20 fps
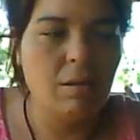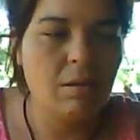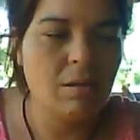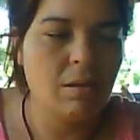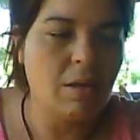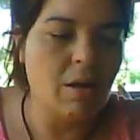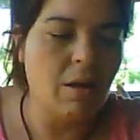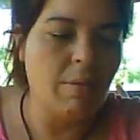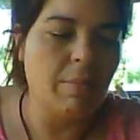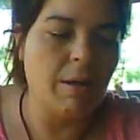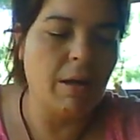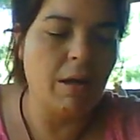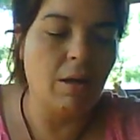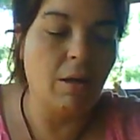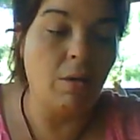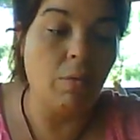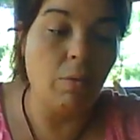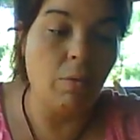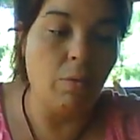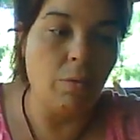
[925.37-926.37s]
So I'm like,
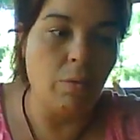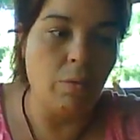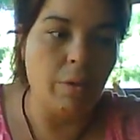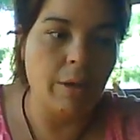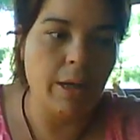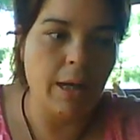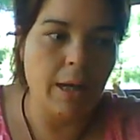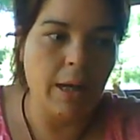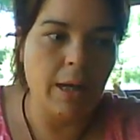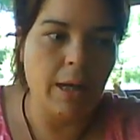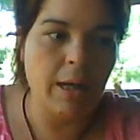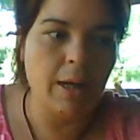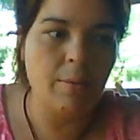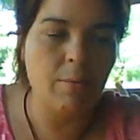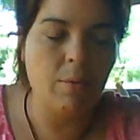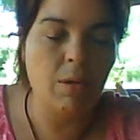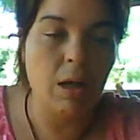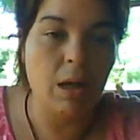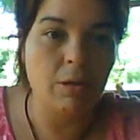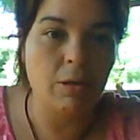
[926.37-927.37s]
okay,
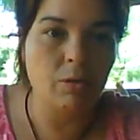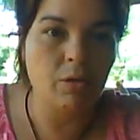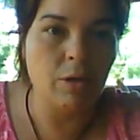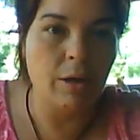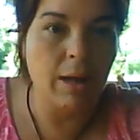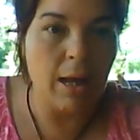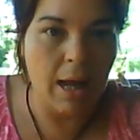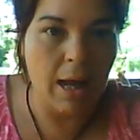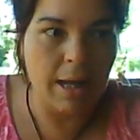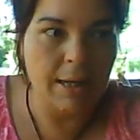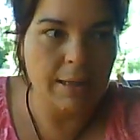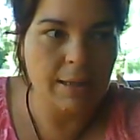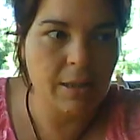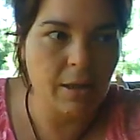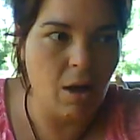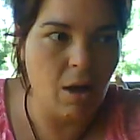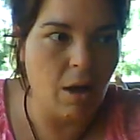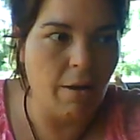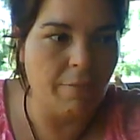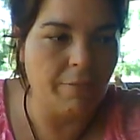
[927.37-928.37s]
well, I'll drink iced
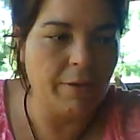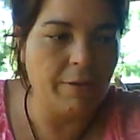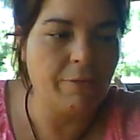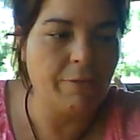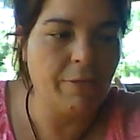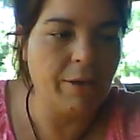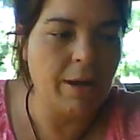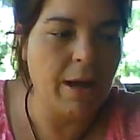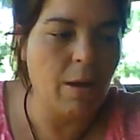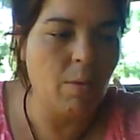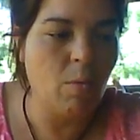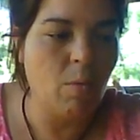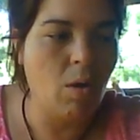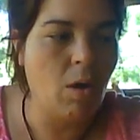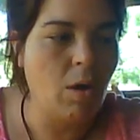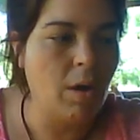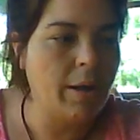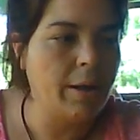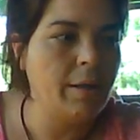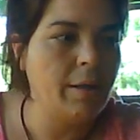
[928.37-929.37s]
coffee from now
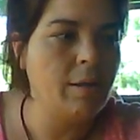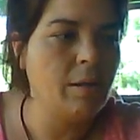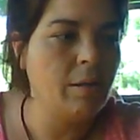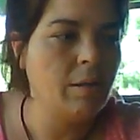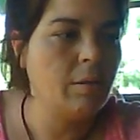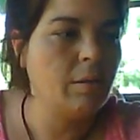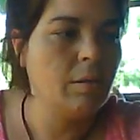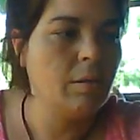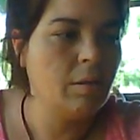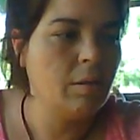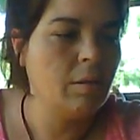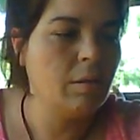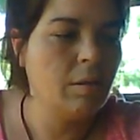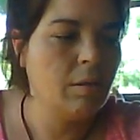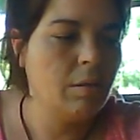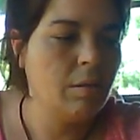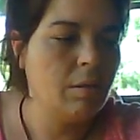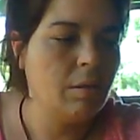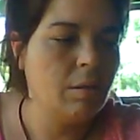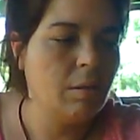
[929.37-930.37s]
on
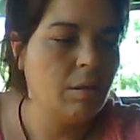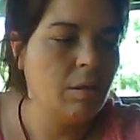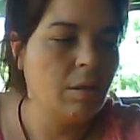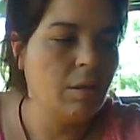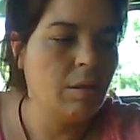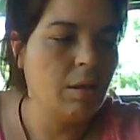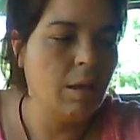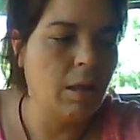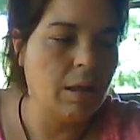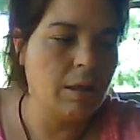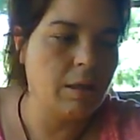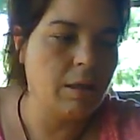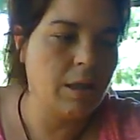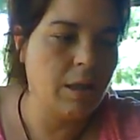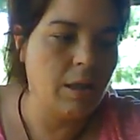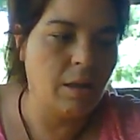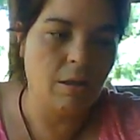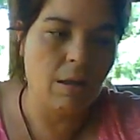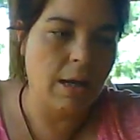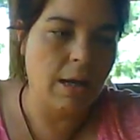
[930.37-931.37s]

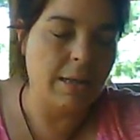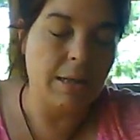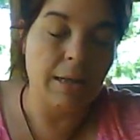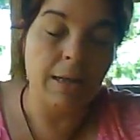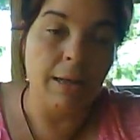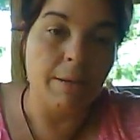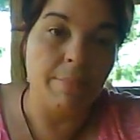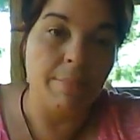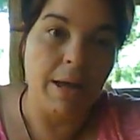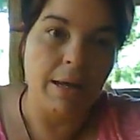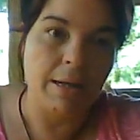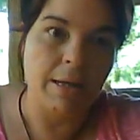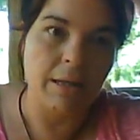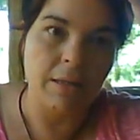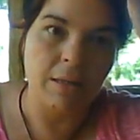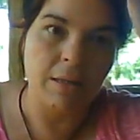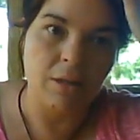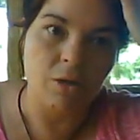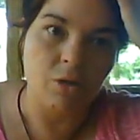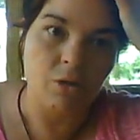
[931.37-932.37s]
until I can get back
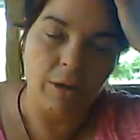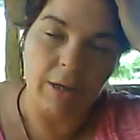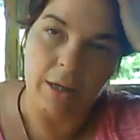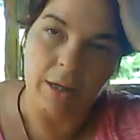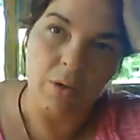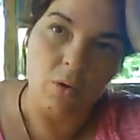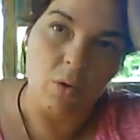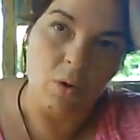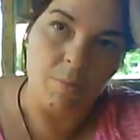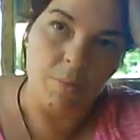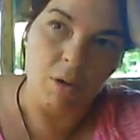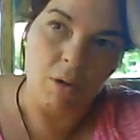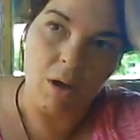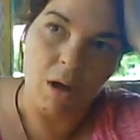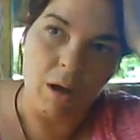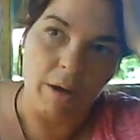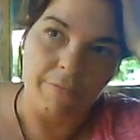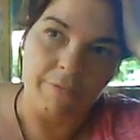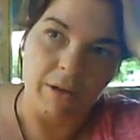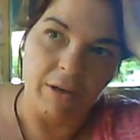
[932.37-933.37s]
into drinking normal
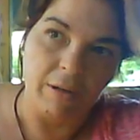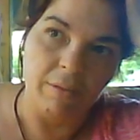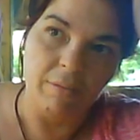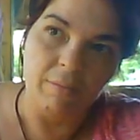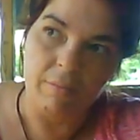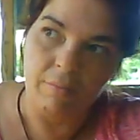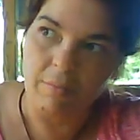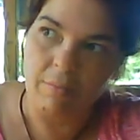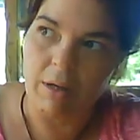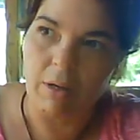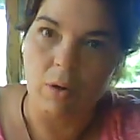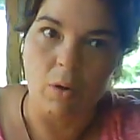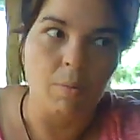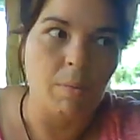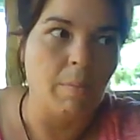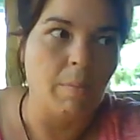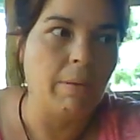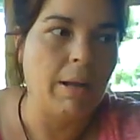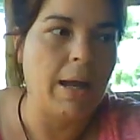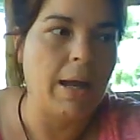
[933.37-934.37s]
coffee, my
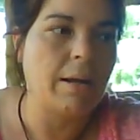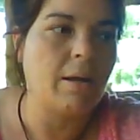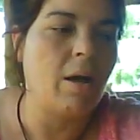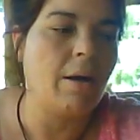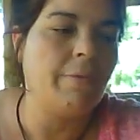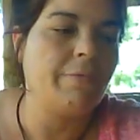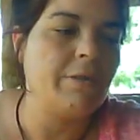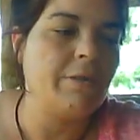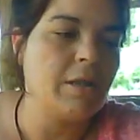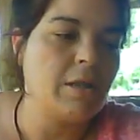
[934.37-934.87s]
normal black coffee.